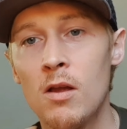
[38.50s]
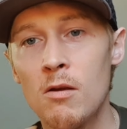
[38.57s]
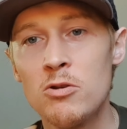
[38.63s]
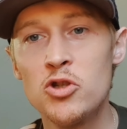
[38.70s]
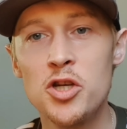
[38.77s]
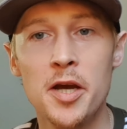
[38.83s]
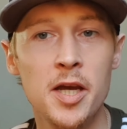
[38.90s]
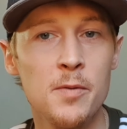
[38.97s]
I'll
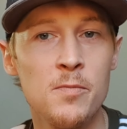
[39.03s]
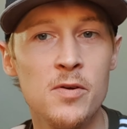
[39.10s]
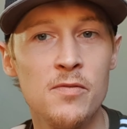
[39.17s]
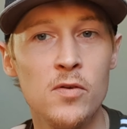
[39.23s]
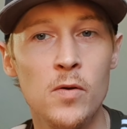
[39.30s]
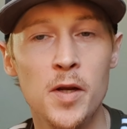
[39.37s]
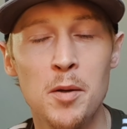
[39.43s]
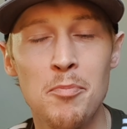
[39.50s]
check in with
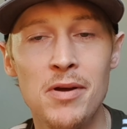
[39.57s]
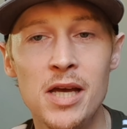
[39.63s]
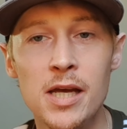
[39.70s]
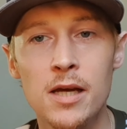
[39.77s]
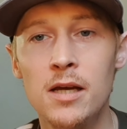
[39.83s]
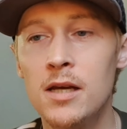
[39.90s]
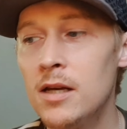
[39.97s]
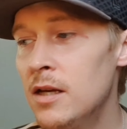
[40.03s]
you in a
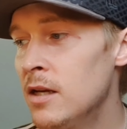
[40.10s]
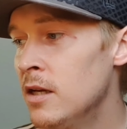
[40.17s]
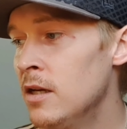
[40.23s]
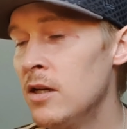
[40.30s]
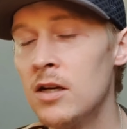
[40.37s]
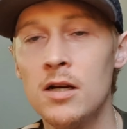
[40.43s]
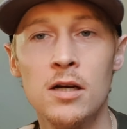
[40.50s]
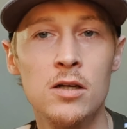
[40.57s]
bit.
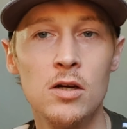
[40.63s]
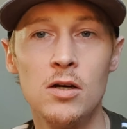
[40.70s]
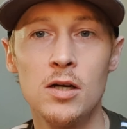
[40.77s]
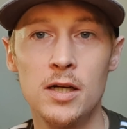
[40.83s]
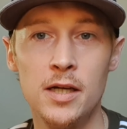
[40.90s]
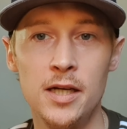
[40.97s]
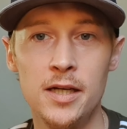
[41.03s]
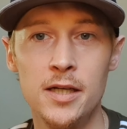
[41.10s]
I've got
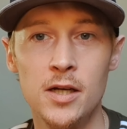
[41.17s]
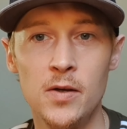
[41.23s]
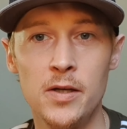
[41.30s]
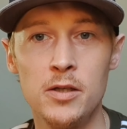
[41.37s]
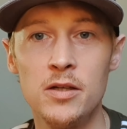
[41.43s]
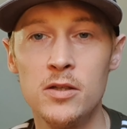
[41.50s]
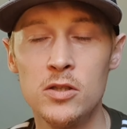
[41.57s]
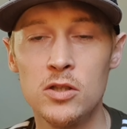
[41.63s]
to get
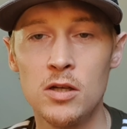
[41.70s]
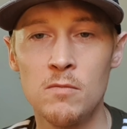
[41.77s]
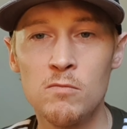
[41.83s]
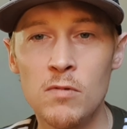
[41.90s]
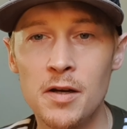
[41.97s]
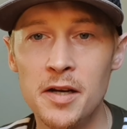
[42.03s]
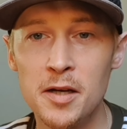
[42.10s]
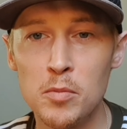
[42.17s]
going because I'm
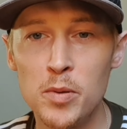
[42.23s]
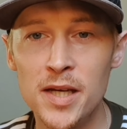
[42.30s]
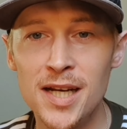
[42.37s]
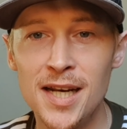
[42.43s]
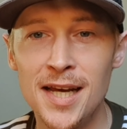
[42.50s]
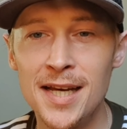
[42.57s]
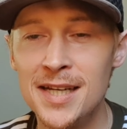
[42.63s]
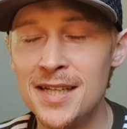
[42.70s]
running a bit
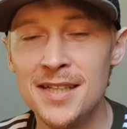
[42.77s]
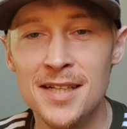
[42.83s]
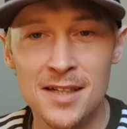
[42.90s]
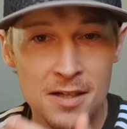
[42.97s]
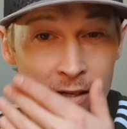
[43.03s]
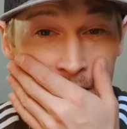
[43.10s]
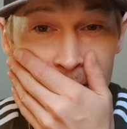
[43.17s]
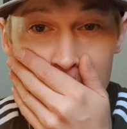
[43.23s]
late.
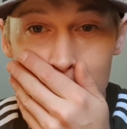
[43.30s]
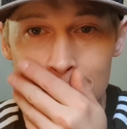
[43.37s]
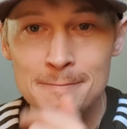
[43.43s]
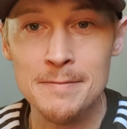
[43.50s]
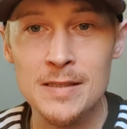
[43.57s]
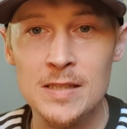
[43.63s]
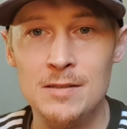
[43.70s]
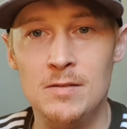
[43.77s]
Uh,
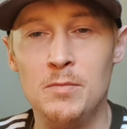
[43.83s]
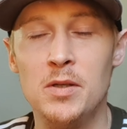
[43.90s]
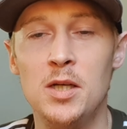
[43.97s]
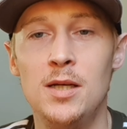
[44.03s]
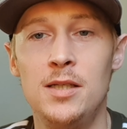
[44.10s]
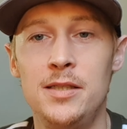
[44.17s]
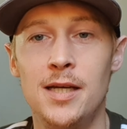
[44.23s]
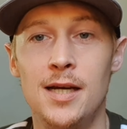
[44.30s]

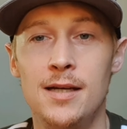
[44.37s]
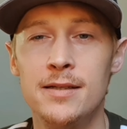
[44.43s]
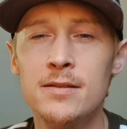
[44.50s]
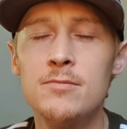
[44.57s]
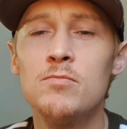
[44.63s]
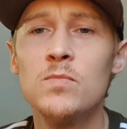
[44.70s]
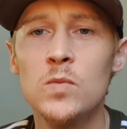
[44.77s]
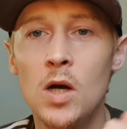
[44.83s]
but yeah,
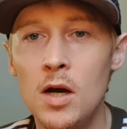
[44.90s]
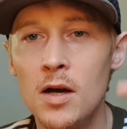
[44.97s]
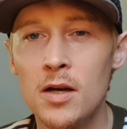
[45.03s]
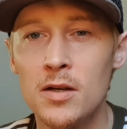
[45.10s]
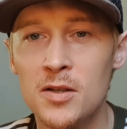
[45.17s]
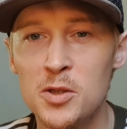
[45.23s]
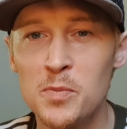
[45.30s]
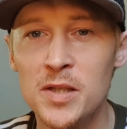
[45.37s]

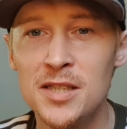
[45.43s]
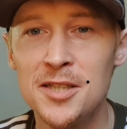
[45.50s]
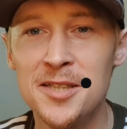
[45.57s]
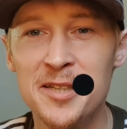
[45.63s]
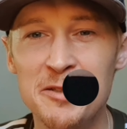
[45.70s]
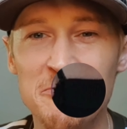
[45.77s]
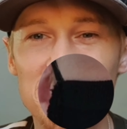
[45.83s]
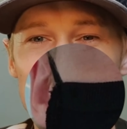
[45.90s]
I'll speak to you
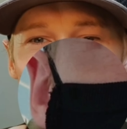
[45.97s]
soon.